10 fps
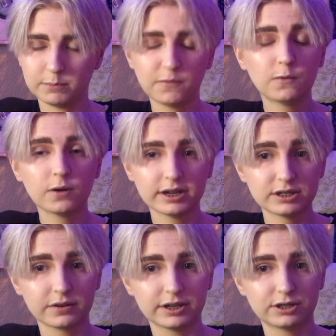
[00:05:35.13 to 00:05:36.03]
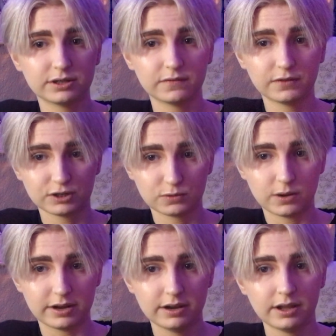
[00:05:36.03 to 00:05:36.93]
before integration. The first
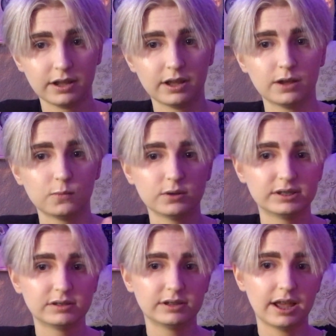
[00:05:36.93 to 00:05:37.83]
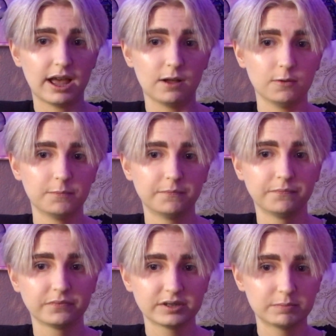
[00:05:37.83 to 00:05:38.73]
one was Elle,
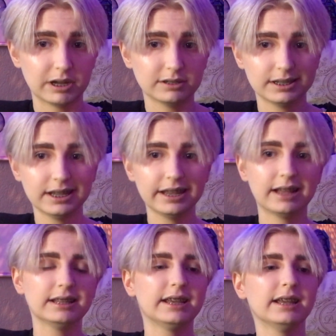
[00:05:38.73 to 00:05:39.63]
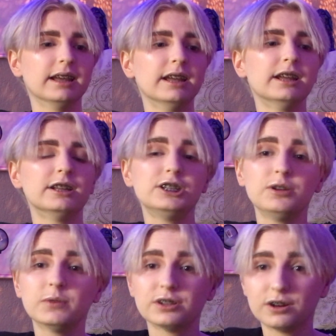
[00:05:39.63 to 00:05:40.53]
spelled E L E.
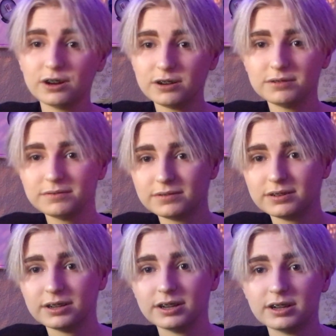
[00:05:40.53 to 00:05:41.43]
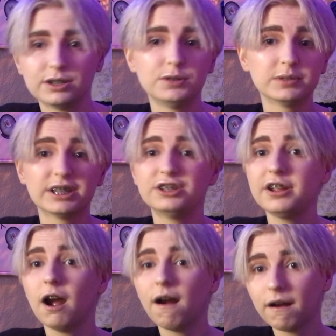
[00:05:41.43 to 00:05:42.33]
She was a girl. She was a
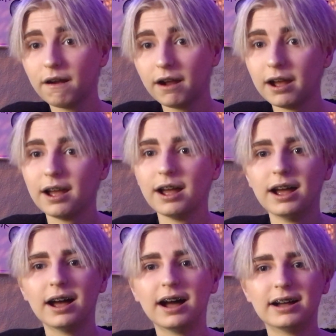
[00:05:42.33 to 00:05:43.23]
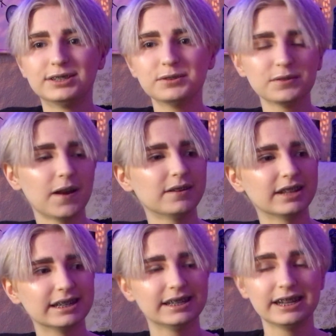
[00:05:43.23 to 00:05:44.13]
she her. Uh, she was around in
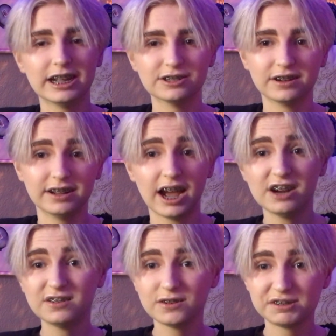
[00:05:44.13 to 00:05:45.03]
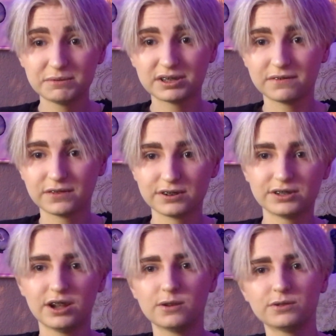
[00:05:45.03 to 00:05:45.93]
like teenagerhood. I don't know if she was the
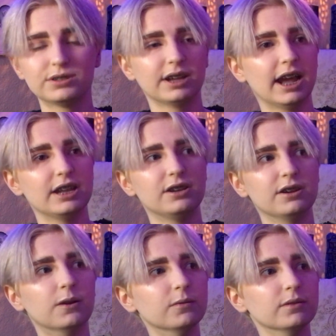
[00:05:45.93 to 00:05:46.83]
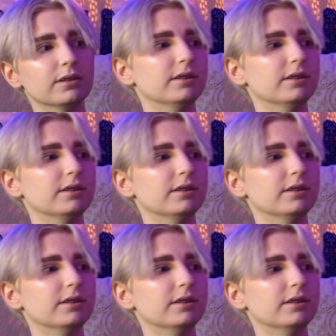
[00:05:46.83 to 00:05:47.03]
first host. I don't